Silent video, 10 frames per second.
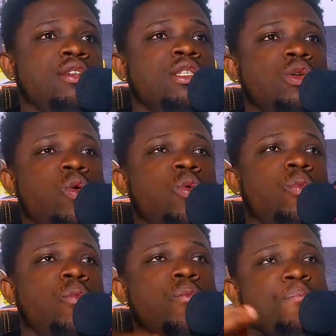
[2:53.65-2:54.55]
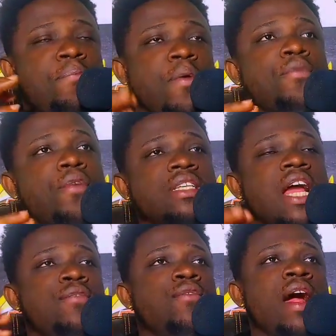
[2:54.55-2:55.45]
So my first
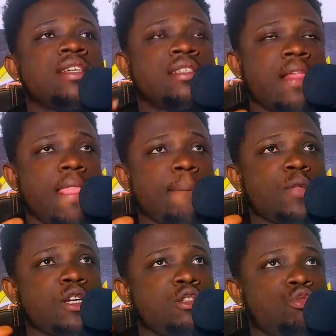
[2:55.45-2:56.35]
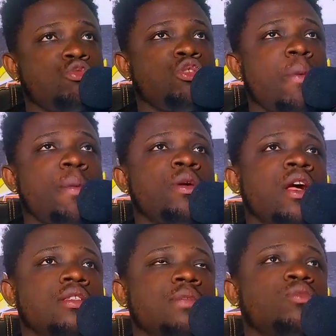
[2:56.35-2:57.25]
advice to you people
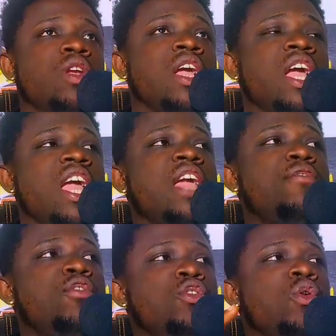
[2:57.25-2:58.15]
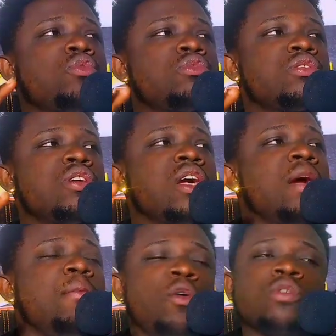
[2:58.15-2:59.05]
that if you don't,
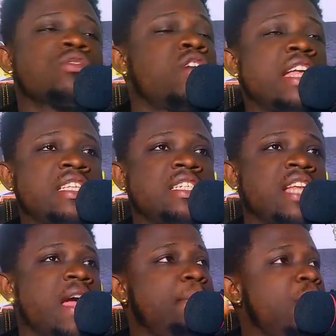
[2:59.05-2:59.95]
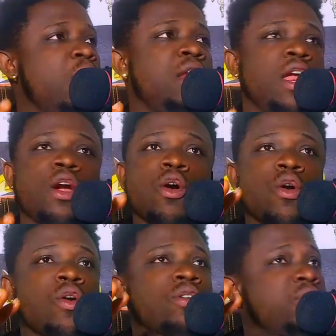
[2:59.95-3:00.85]
because creating a Pioneer
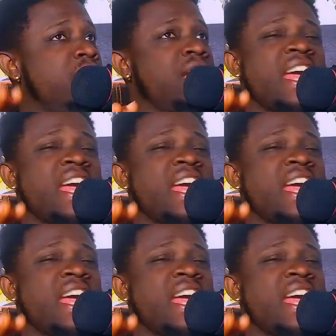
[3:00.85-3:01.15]
or Green